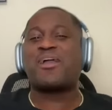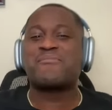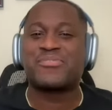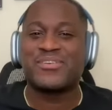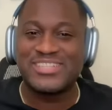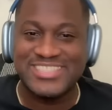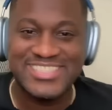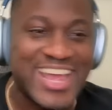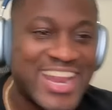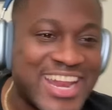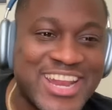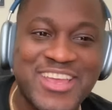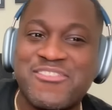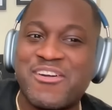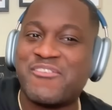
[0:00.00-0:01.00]

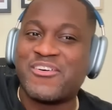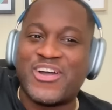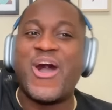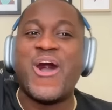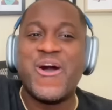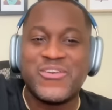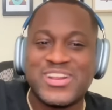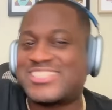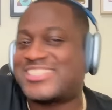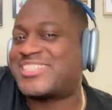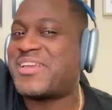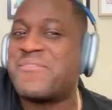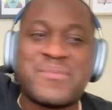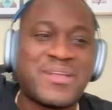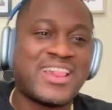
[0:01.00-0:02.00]
representative yeah. of an
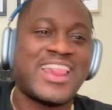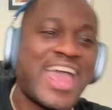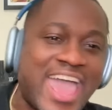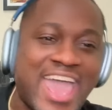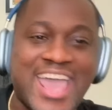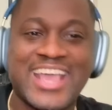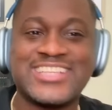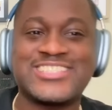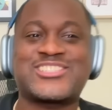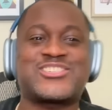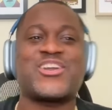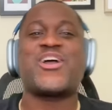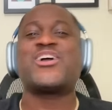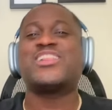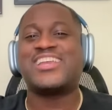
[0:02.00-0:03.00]
ownership as a,
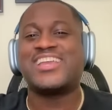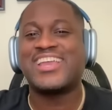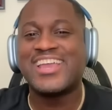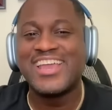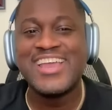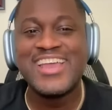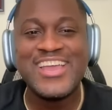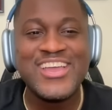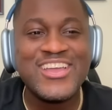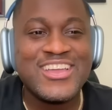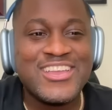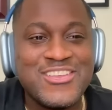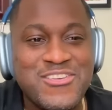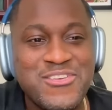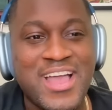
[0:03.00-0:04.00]
yeah, as,
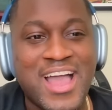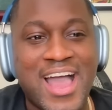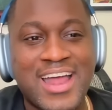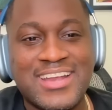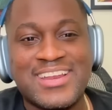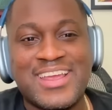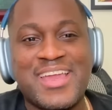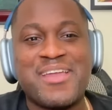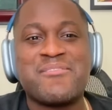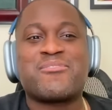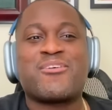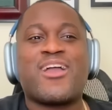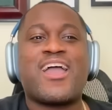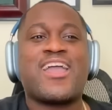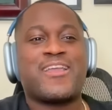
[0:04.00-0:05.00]
you, you
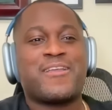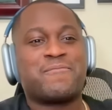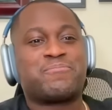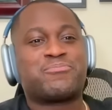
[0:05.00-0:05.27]
right. make it